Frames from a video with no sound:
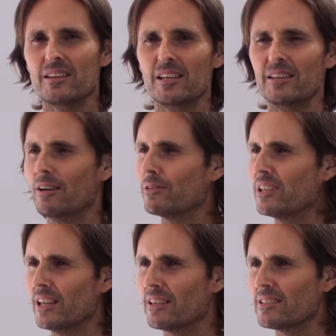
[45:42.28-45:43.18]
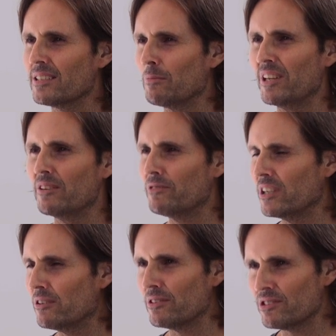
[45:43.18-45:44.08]
And then they'll connect to some of their
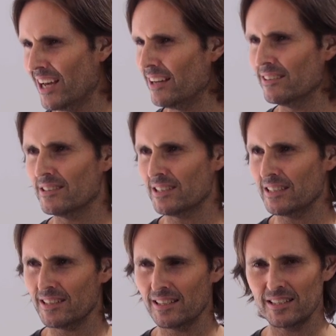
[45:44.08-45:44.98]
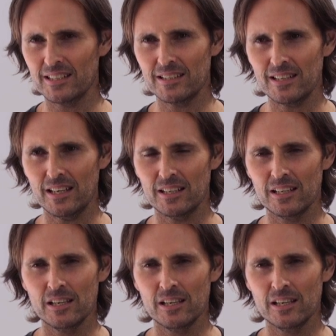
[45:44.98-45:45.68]
fear and sadness that's underneath that.